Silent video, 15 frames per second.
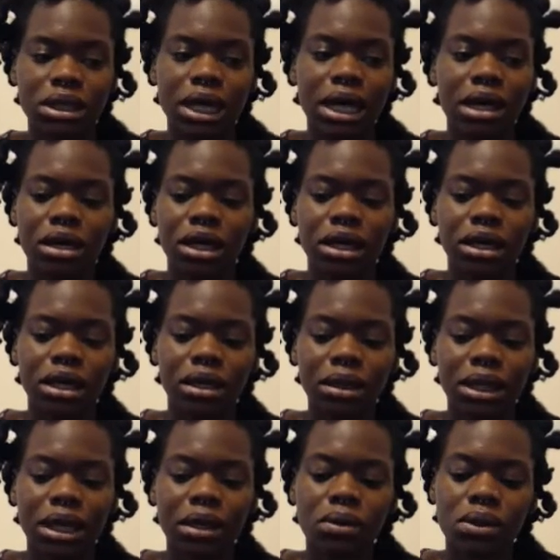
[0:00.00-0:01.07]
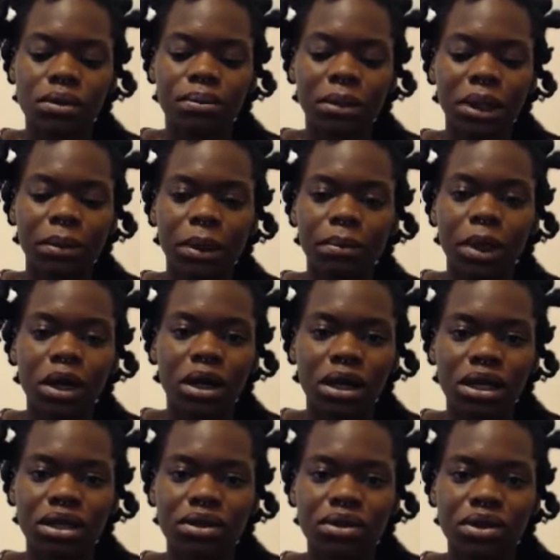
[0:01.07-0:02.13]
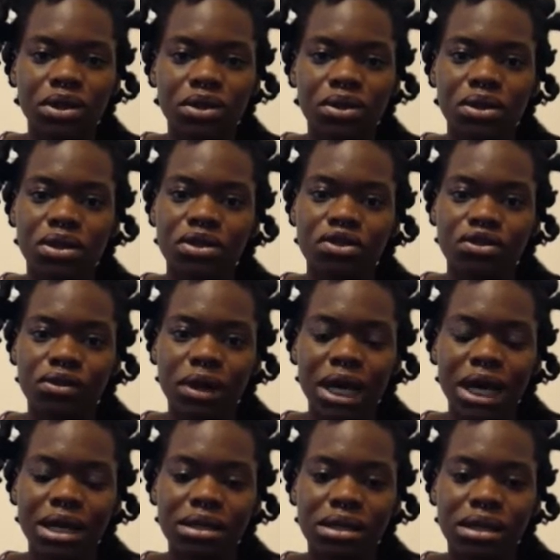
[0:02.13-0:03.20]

and I think that was maybe partly due to stress,